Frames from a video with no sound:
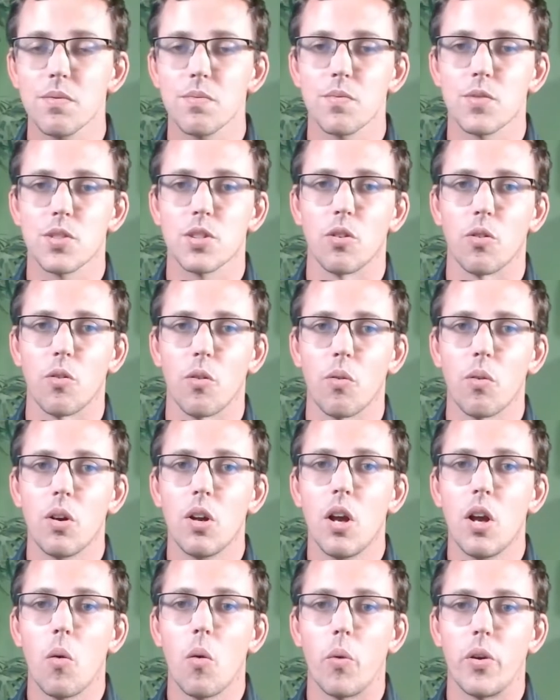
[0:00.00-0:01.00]
So
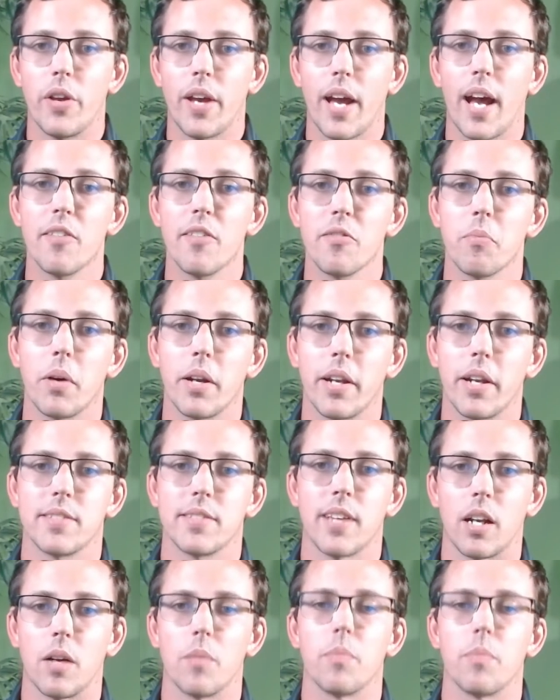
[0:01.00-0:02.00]
when you have money
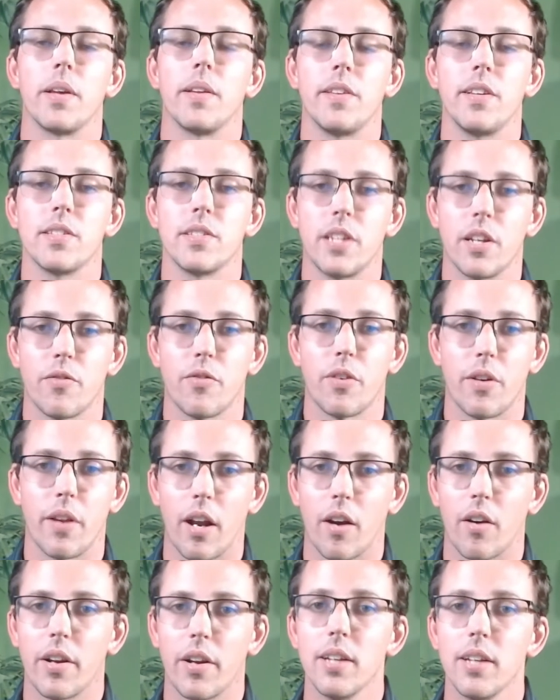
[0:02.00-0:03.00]
set up in these different
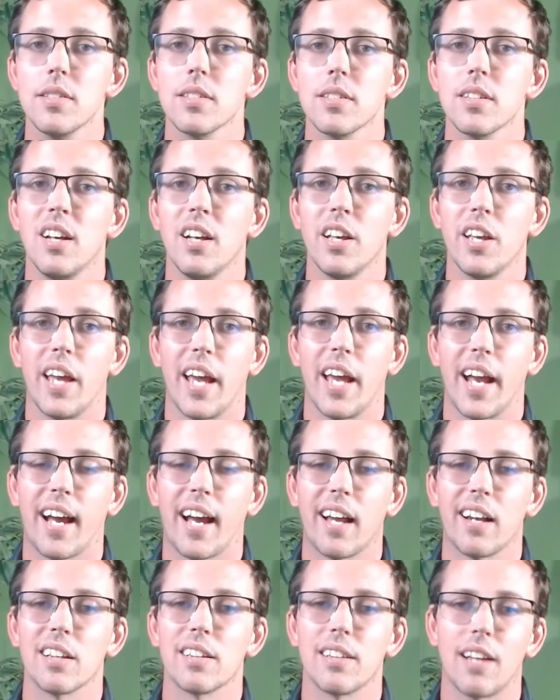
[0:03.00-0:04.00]
areas, it kind
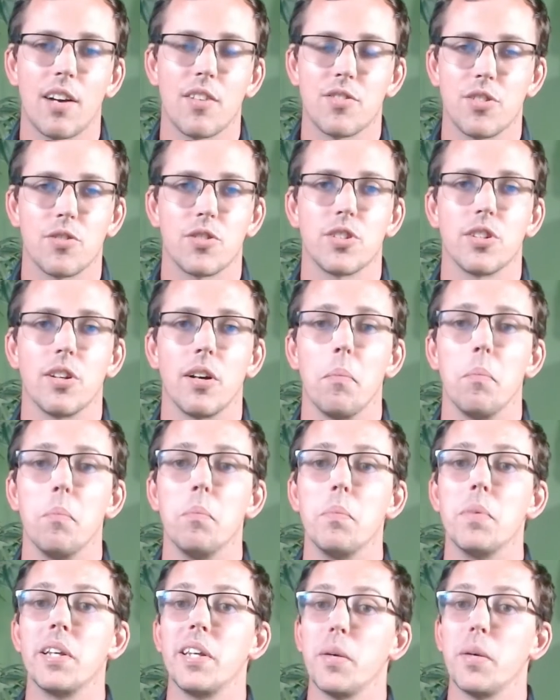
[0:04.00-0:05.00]
of allows you to
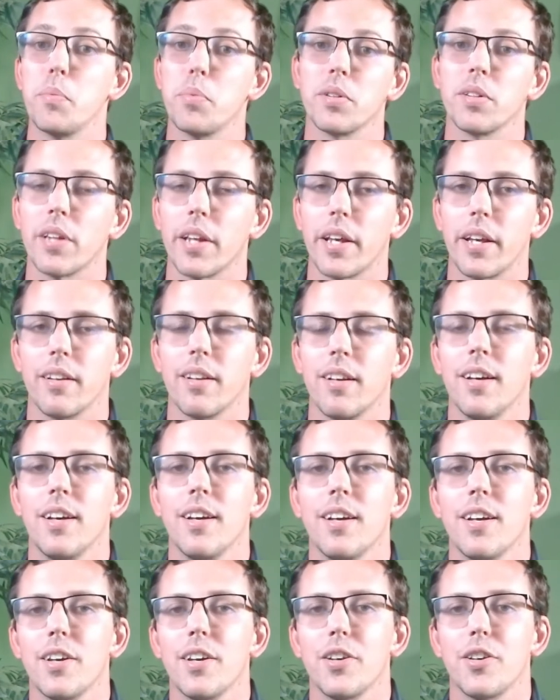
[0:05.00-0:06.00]
manipulate
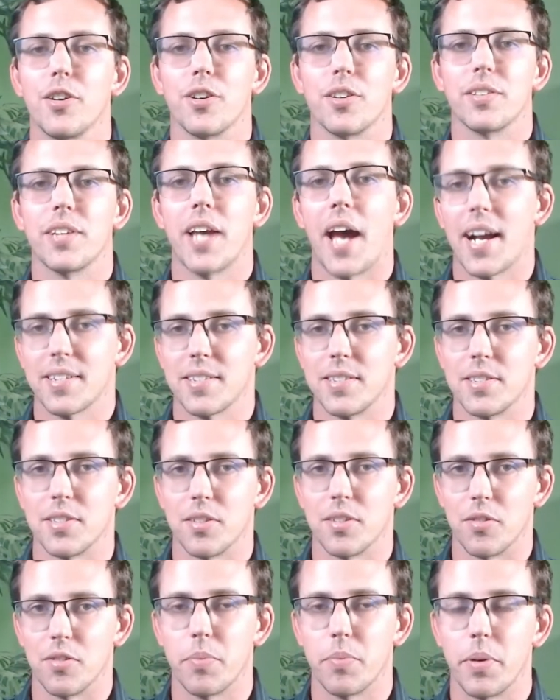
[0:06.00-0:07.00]
your taxes, so
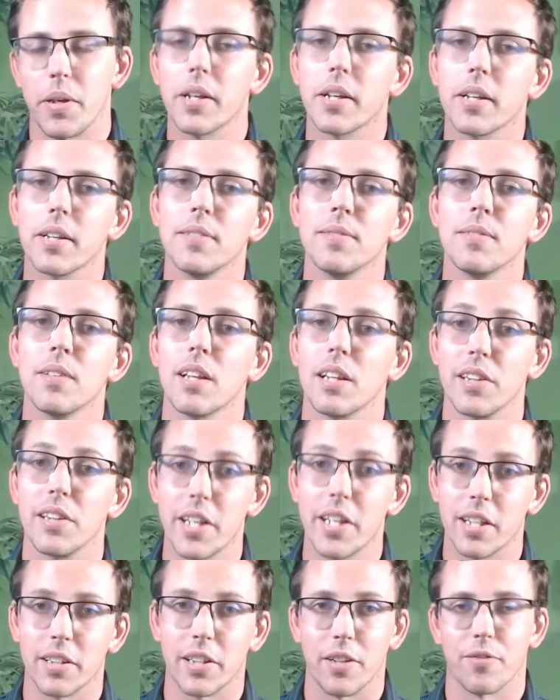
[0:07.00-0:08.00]
to speak.
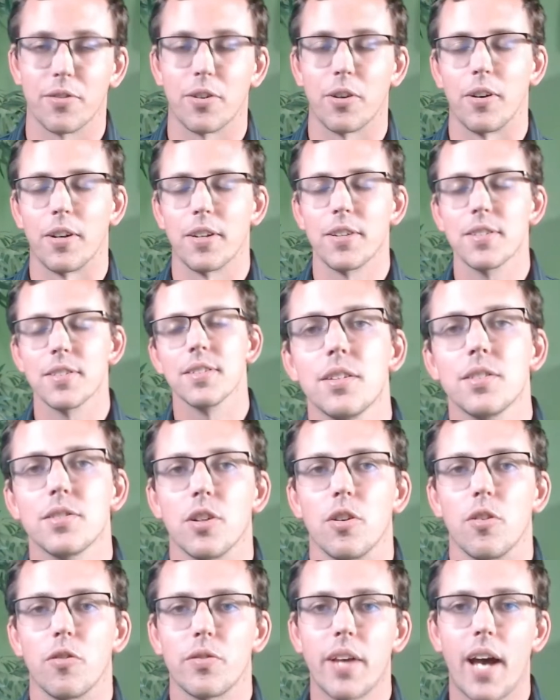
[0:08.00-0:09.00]
Legally, of course.
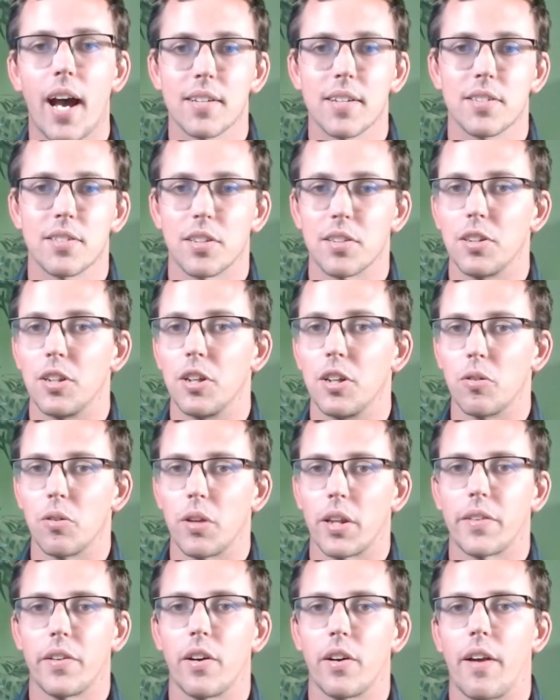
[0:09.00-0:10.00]
So if taxes are low
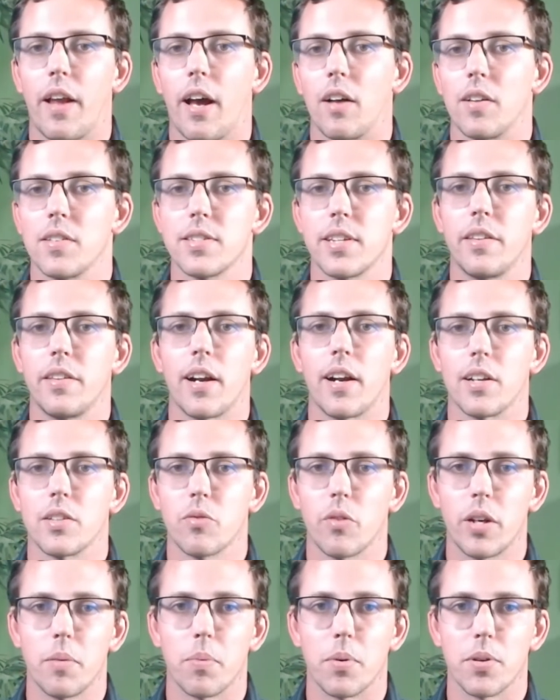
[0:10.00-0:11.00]
like they are now, let's say they're at
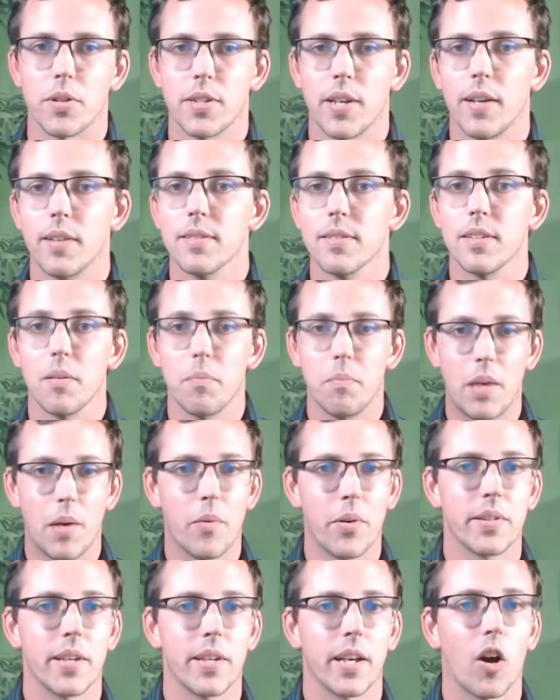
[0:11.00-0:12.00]
20%, maybe we
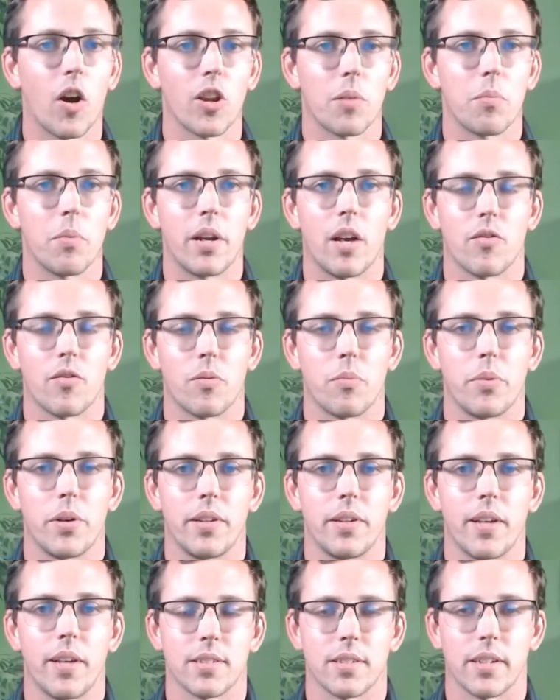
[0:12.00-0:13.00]
take all our money out from
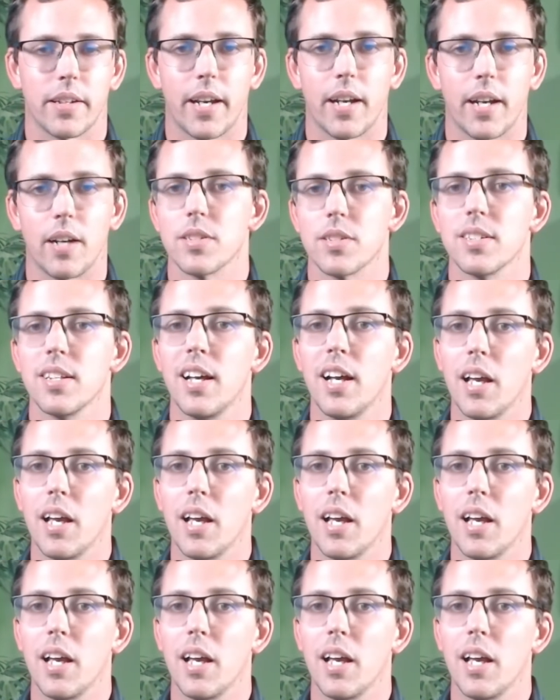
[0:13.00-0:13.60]
pre-tax accounts.